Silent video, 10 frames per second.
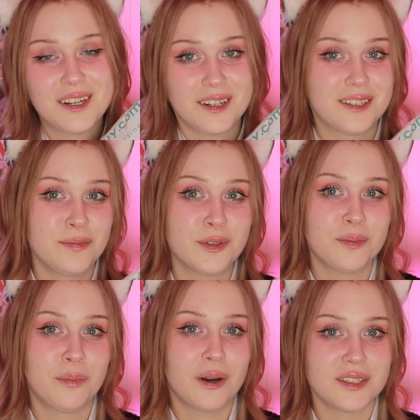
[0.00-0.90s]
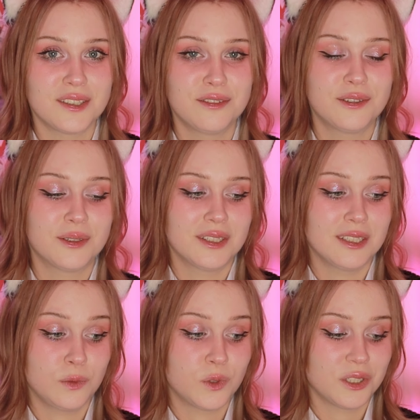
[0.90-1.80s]
cardboard box, of course.
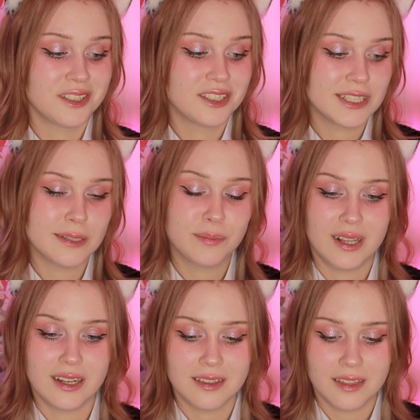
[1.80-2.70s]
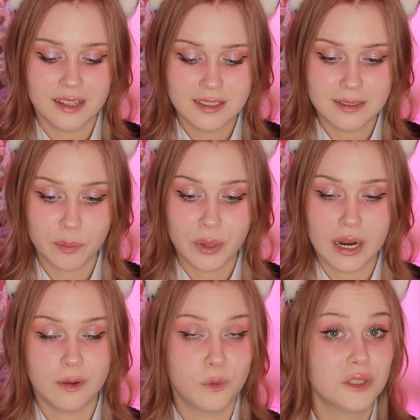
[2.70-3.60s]
It wasn't shipped like this, but
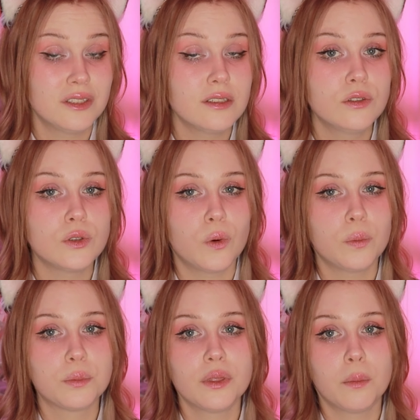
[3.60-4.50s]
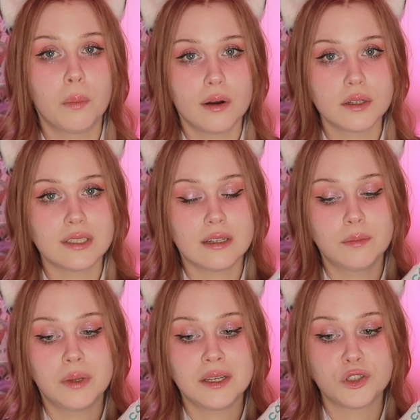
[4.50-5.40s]
I wanted to open the box
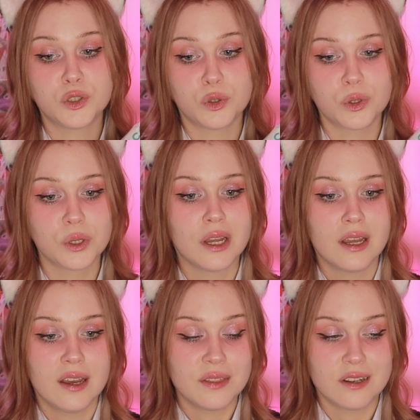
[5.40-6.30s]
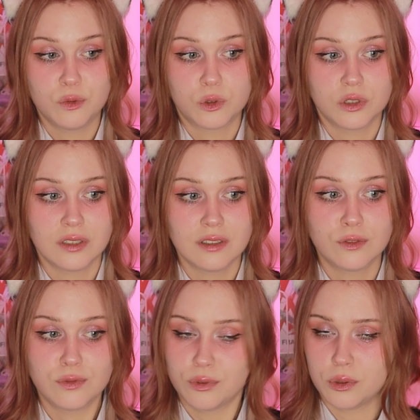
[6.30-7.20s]
and make sure there
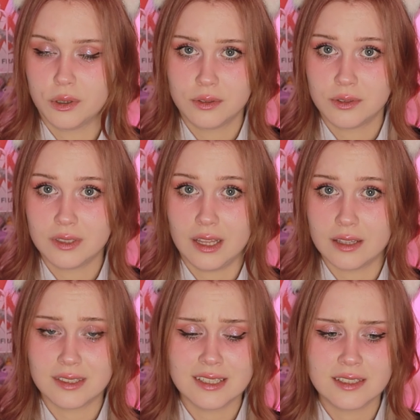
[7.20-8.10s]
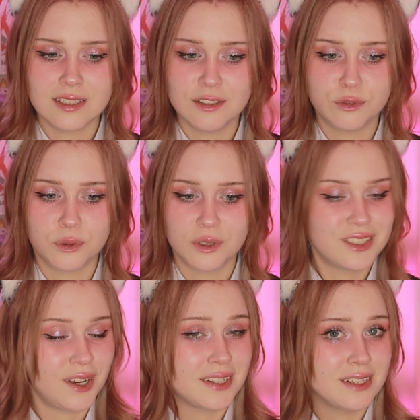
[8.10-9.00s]
wasn't 464
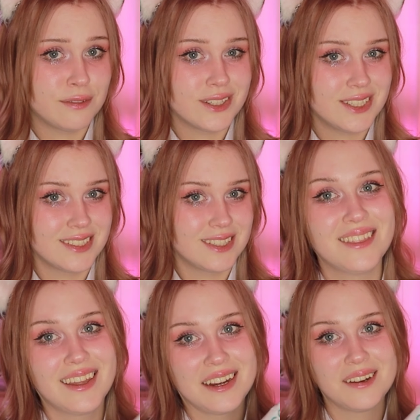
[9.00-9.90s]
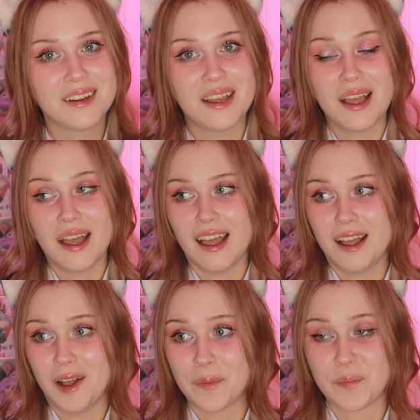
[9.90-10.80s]
tiny fishes in there,
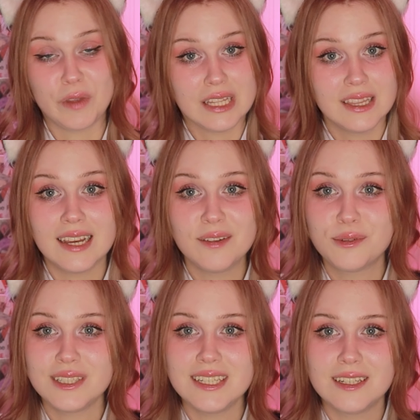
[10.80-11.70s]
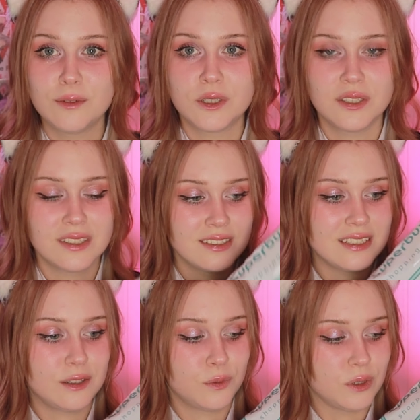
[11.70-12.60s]
and thankfully it wasn't.
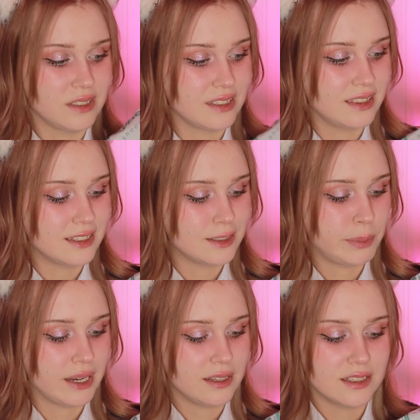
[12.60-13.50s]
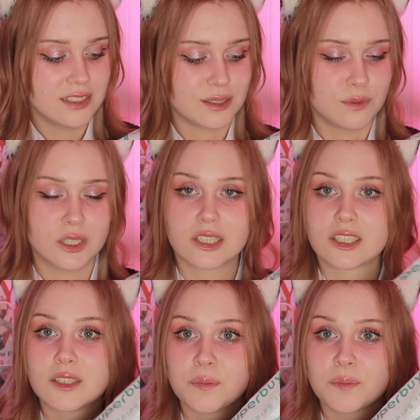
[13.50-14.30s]
It was this package, which